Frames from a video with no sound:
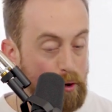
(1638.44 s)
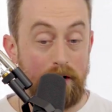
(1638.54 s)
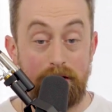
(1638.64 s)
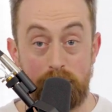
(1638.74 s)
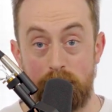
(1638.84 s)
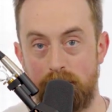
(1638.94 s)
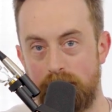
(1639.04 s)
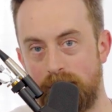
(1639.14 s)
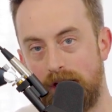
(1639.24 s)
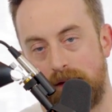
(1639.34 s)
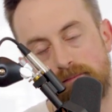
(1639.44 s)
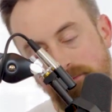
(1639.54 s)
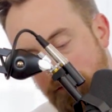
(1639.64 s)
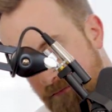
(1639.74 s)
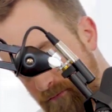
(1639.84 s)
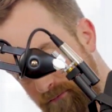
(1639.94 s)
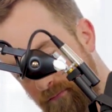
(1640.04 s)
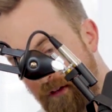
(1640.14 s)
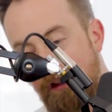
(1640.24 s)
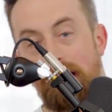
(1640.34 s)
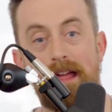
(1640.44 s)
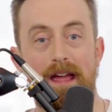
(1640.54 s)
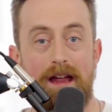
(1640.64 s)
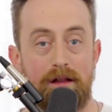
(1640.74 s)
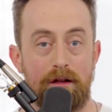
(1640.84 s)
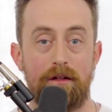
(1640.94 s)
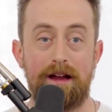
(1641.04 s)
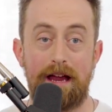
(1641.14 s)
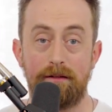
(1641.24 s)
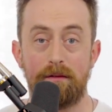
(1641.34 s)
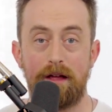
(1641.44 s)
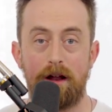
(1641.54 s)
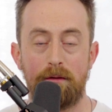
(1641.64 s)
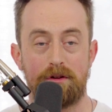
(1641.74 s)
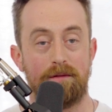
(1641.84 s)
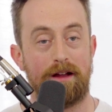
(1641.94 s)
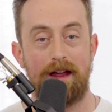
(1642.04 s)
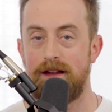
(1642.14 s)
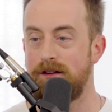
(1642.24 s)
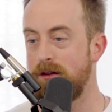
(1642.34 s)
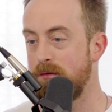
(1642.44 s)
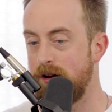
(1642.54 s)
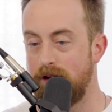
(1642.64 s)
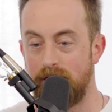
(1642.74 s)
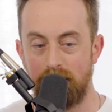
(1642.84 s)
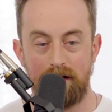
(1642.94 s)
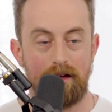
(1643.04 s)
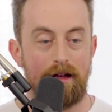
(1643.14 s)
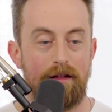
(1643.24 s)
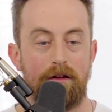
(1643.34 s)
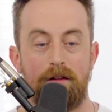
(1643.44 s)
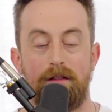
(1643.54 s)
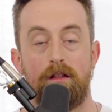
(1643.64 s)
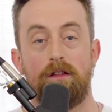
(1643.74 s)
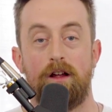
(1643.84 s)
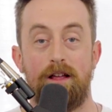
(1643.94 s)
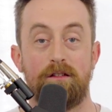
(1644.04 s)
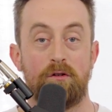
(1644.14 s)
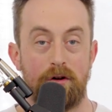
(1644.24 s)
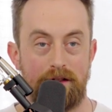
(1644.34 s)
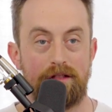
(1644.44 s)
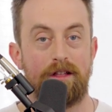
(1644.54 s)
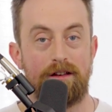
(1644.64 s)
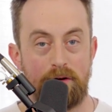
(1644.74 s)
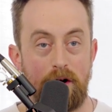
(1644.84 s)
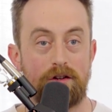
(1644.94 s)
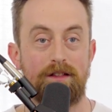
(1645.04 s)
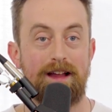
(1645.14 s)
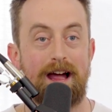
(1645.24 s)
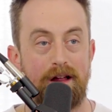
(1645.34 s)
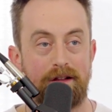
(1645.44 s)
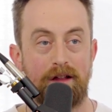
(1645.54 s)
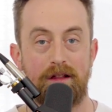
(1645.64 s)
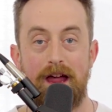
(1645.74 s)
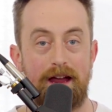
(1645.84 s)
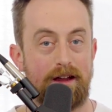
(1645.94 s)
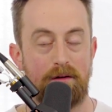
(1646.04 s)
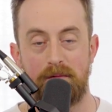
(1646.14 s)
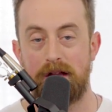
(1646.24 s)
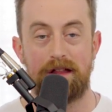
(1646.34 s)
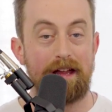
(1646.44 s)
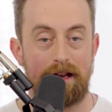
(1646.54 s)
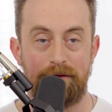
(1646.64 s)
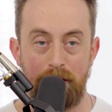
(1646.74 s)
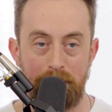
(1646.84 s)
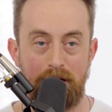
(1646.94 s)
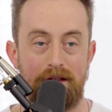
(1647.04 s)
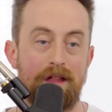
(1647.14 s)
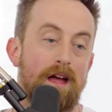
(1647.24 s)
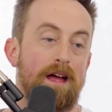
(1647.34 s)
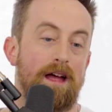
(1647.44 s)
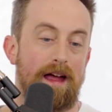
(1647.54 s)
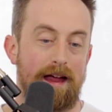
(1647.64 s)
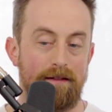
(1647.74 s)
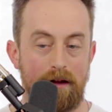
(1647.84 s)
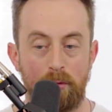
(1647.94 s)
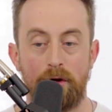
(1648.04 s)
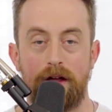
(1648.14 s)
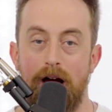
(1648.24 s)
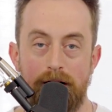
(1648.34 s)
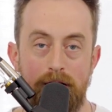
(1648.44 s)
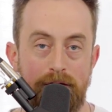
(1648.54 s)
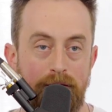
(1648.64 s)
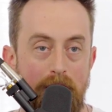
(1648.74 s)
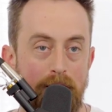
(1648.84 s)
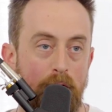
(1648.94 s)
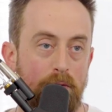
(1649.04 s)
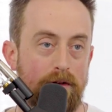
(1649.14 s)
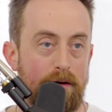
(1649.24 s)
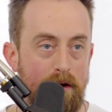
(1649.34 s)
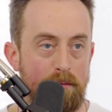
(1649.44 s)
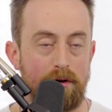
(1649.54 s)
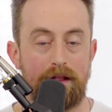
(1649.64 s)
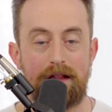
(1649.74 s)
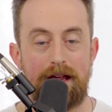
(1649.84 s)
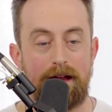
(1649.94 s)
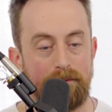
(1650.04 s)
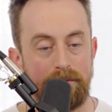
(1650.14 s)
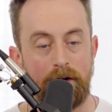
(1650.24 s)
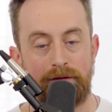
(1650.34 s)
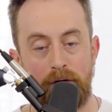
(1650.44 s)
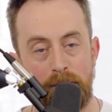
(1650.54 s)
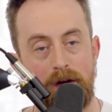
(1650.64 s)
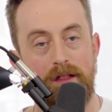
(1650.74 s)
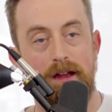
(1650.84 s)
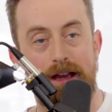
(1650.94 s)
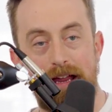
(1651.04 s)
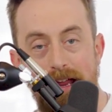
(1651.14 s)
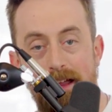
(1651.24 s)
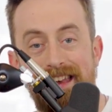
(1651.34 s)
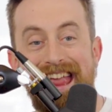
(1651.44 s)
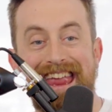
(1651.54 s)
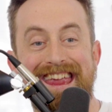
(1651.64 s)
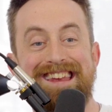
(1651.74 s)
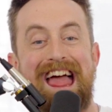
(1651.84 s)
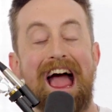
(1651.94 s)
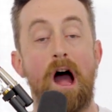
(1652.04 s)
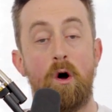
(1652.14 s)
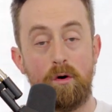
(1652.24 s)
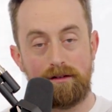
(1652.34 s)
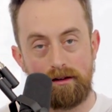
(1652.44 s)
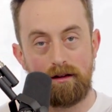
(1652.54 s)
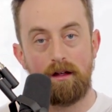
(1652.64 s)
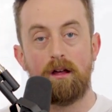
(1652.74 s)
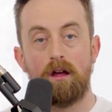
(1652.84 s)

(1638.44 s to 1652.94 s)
or in the journal, I should say. And so I gave them that option. I'm like, hey, do you want to? And of course, the question they ask is, hey, can we see any footprints? And they rolled a high enough survival where they were able to see there's footprints leading in and out